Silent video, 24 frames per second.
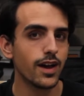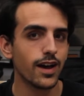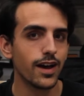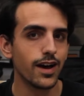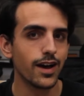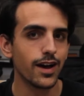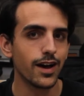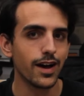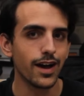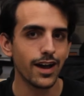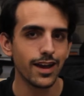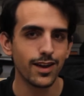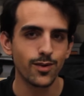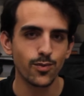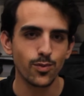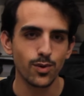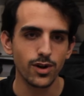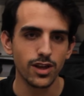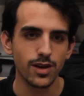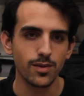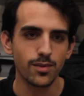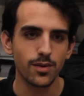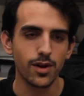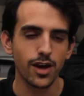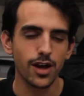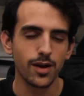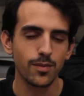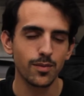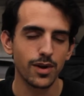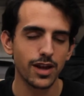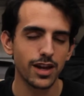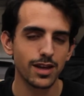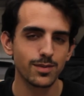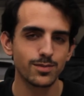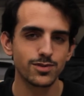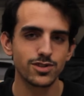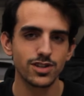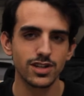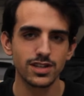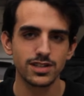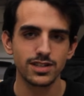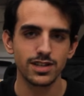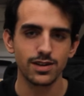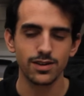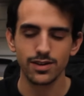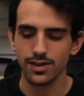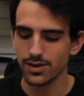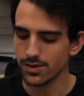Hi everybody, my name is Jake
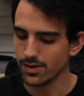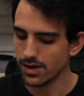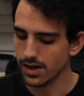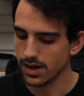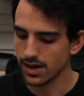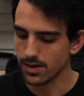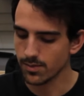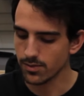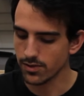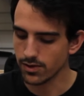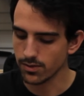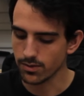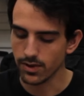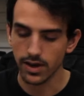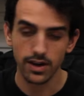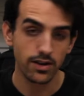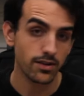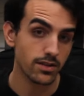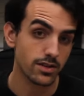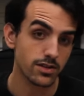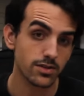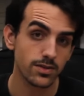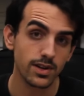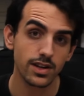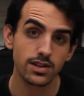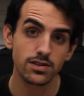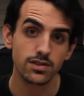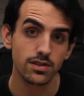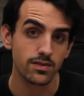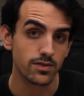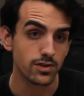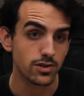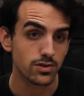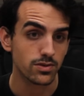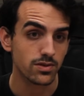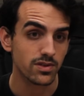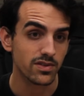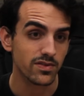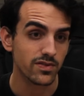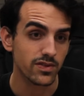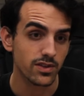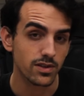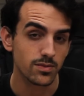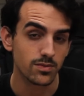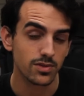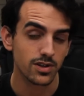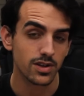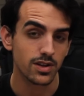Theriault. I'm the writer and director of a short
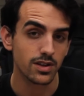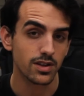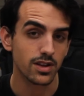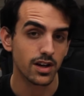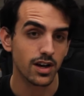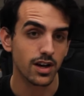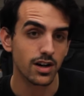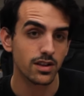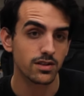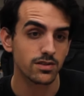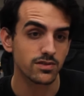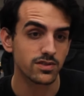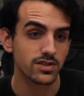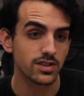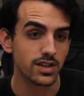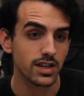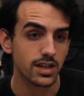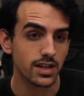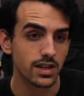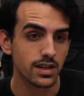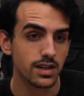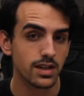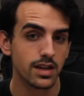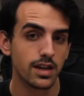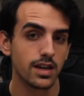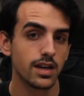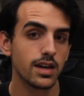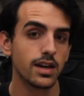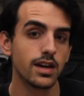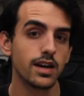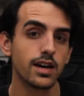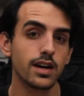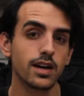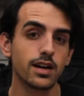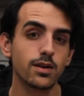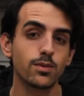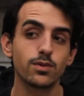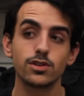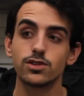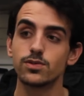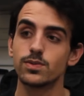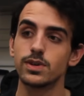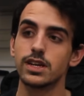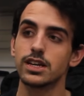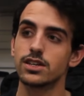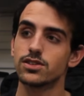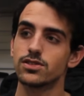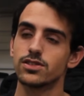film called The Hollow Sun, which
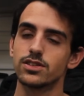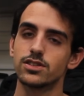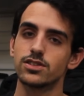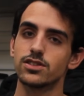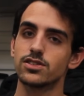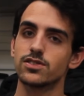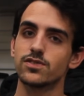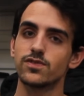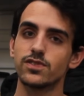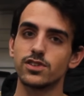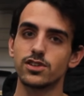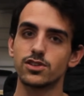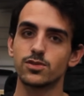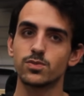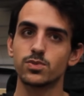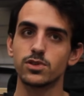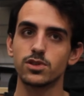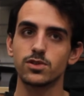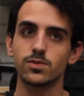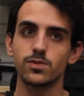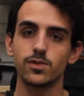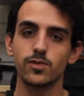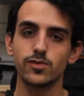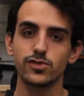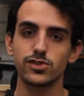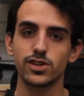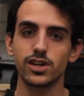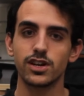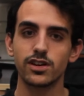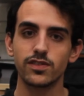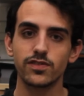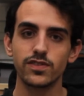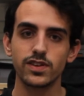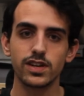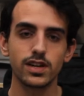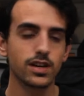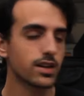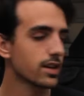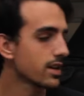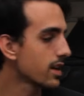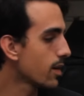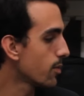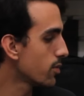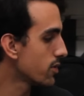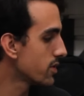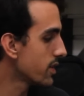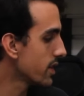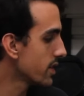we actually just finished principal photography on a
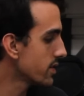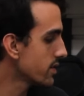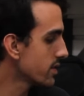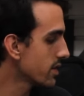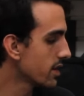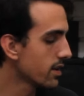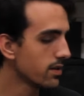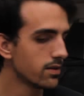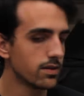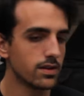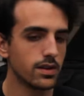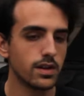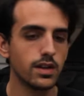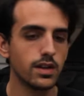couple days ago.